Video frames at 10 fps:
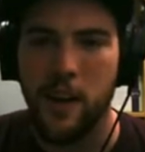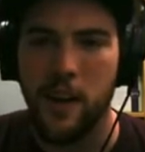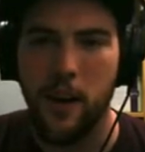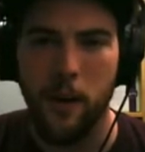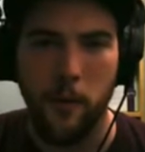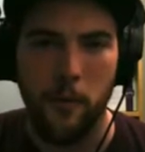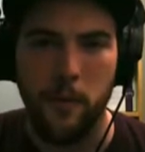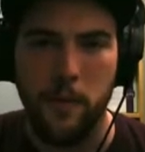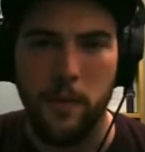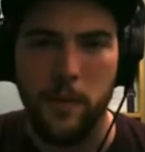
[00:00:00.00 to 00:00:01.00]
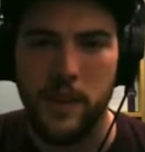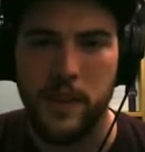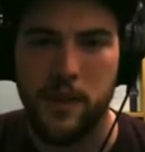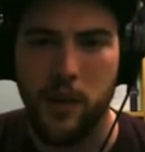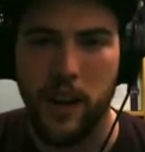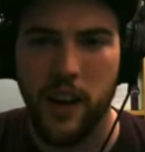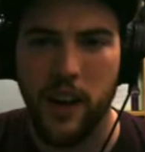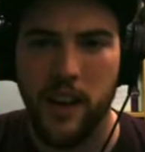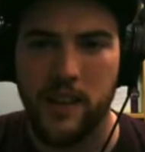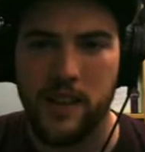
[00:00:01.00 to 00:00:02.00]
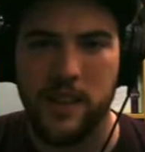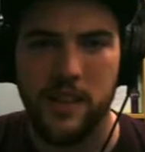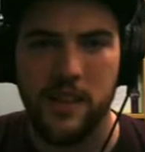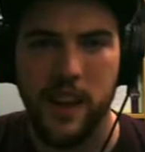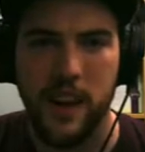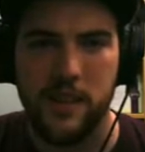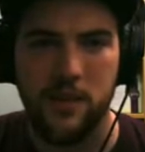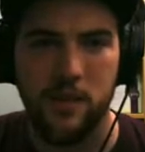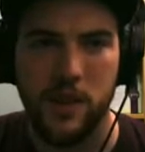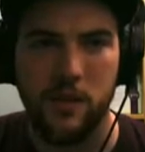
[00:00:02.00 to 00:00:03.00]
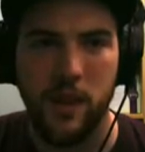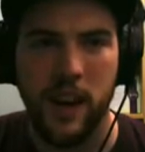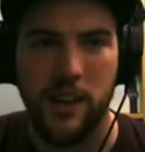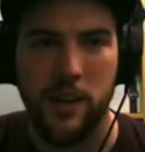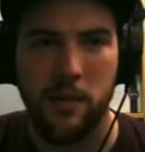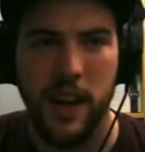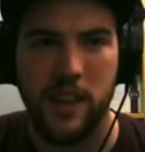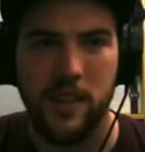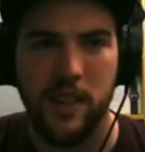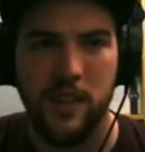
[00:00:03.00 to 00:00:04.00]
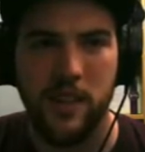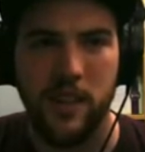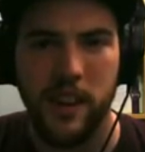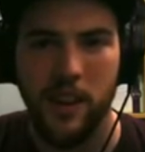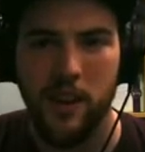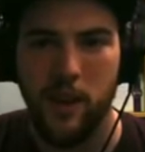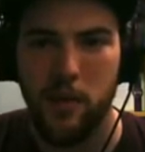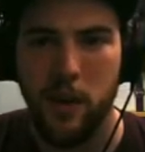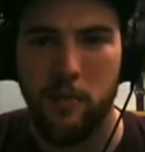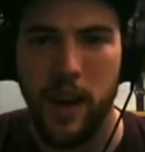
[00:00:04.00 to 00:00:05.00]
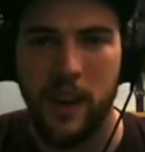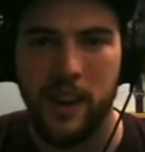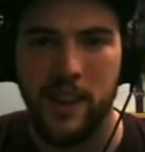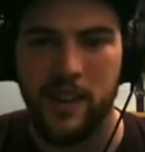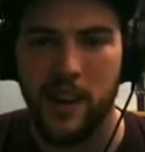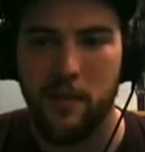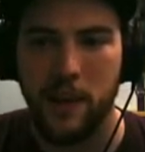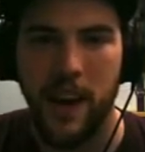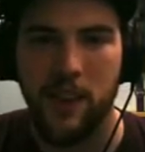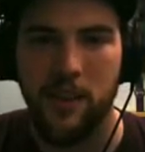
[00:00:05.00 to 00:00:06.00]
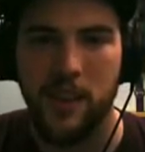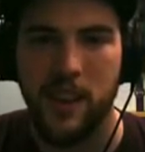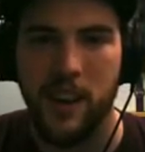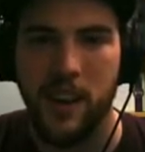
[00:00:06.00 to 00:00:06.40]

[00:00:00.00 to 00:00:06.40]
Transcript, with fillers: Oh, so it, it's, yeah, it's just a regular mana shield. It'll hurt my mana instead of my health.